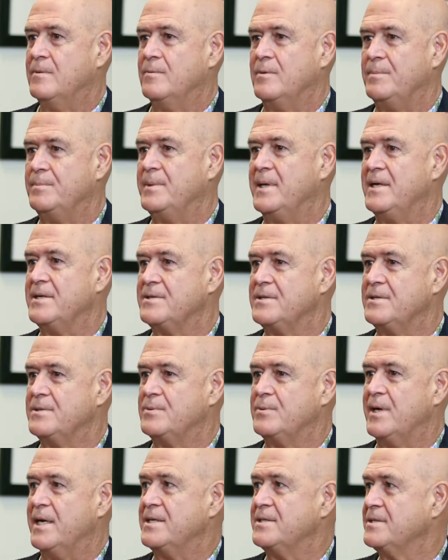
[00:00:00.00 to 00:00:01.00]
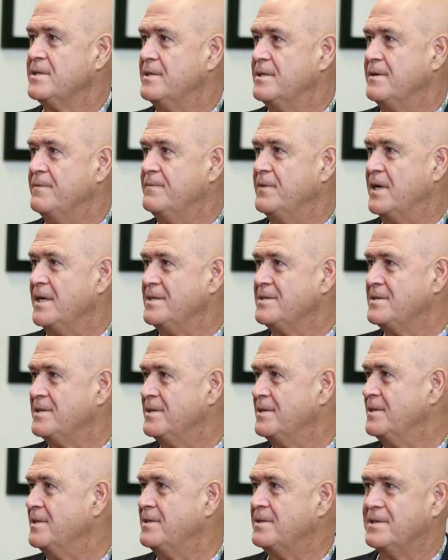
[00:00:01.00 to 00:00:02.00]
when patients were asking advice
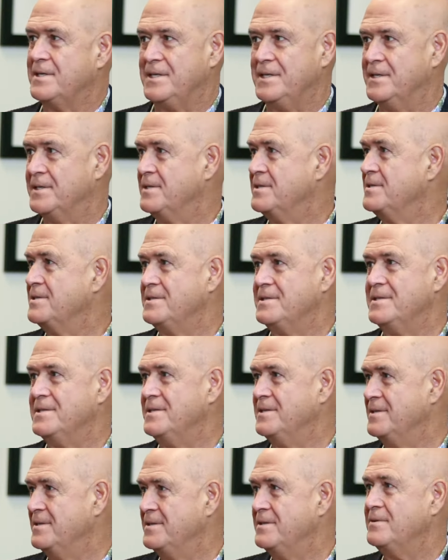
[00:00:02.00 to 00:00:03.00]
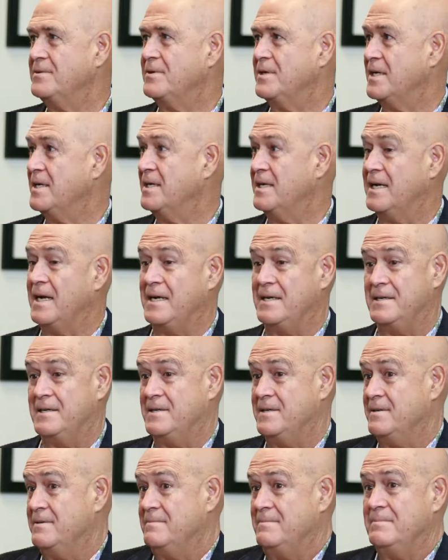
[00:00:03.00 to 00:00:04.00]
on their kids and, and I
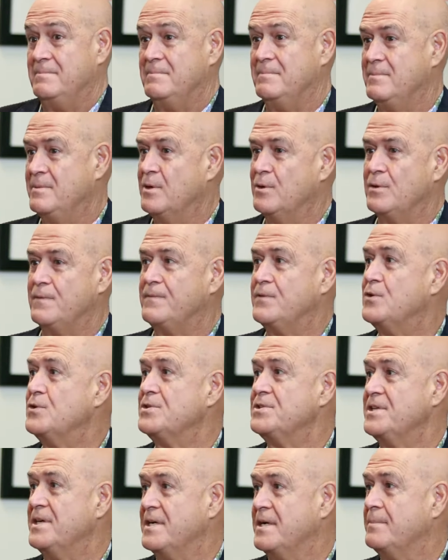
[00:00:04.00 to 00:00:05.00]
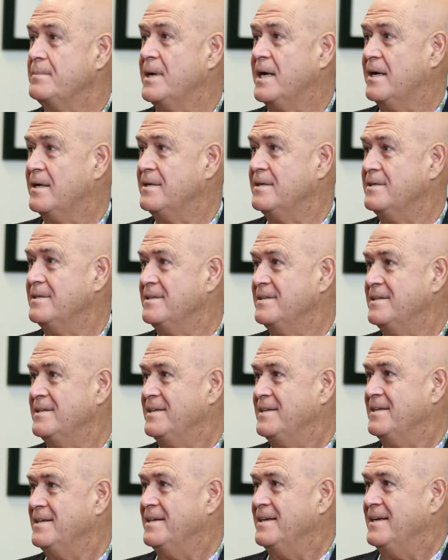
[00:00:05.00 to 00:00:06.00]
didn't know the first thing about it.
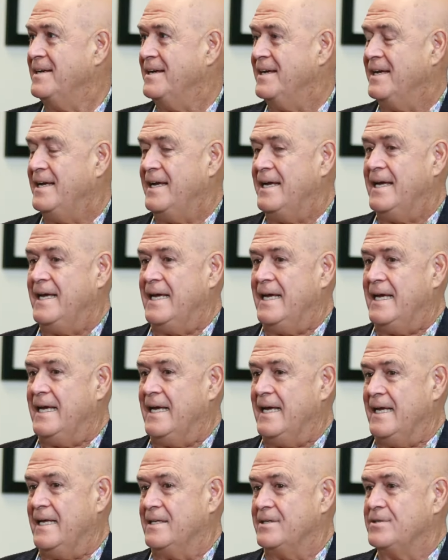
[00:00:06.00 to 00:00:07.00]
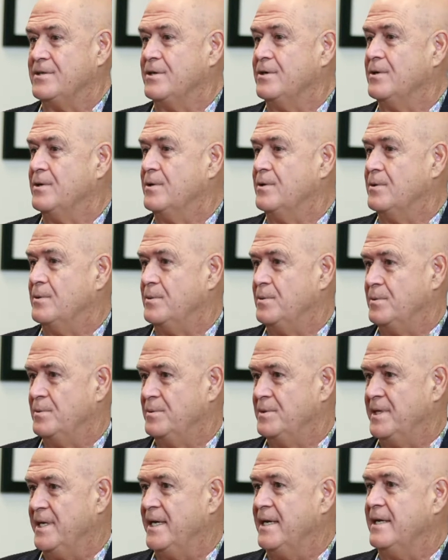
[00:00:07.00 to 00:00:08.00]
Right. And
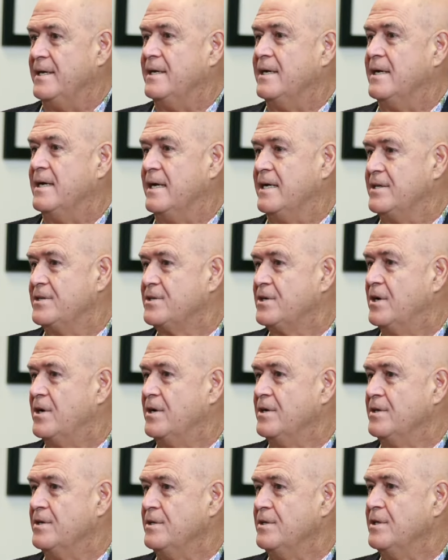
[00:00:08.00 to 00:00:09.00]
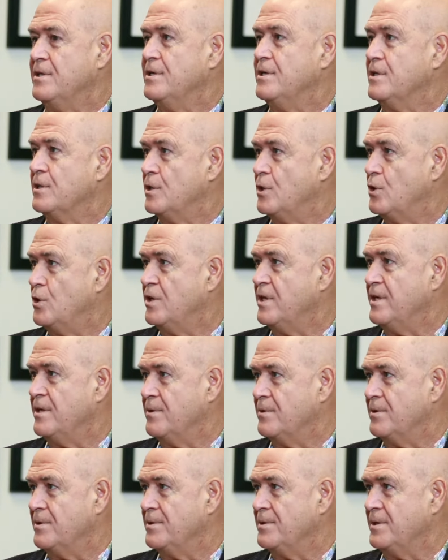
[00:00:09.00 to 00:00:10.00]
so then I started learning
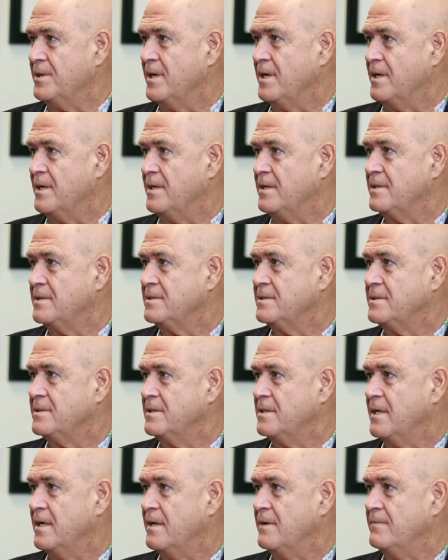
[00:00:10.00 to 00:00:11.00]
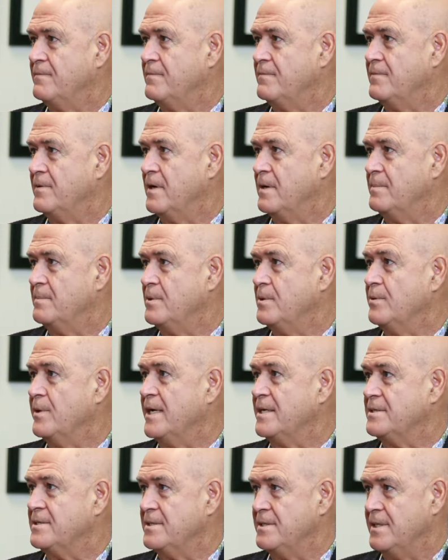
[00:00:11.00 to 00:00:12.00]
orthodontics uh, from
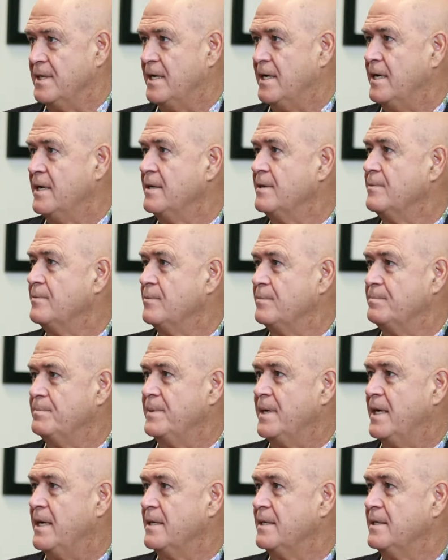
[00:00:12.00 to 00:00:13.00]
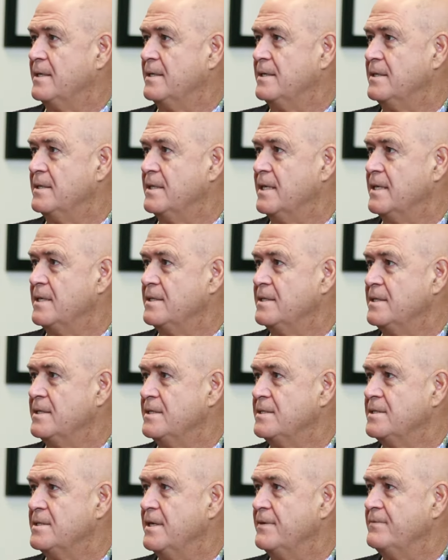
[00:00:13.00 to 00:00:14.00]
USDI back in
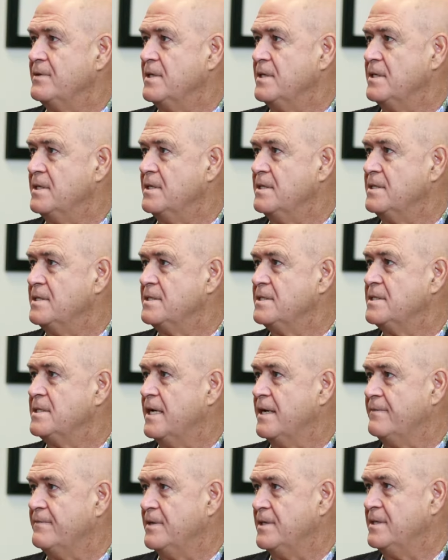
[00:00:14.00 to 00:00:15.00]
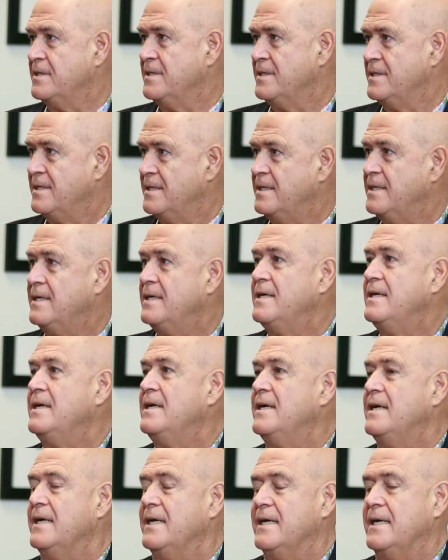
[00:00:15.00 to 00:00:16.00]
1977. Okay.
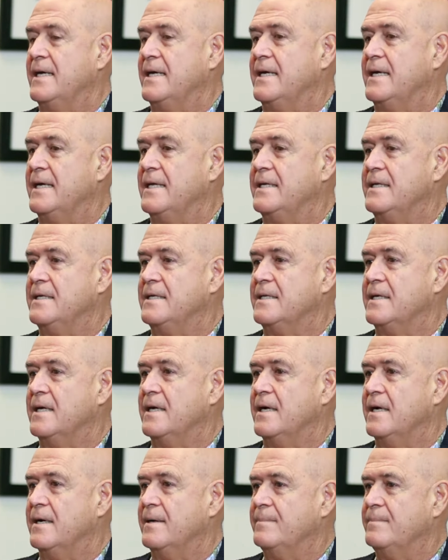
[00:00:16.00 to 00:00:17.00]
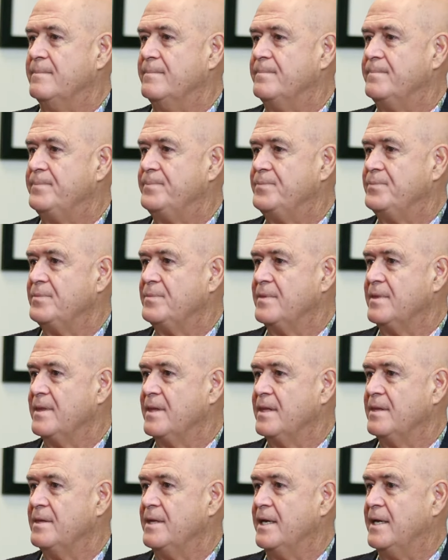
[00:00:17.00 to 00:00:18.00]
And um,
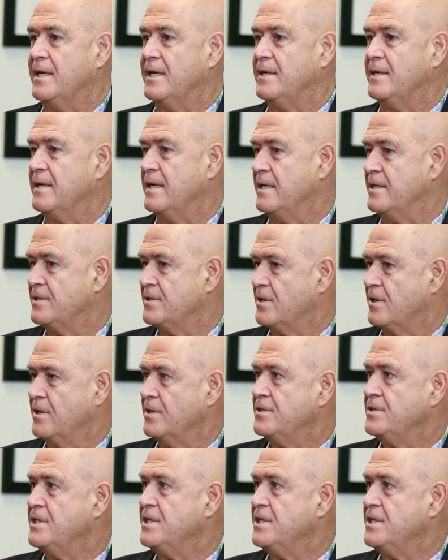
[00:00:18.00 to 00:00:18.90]
then I started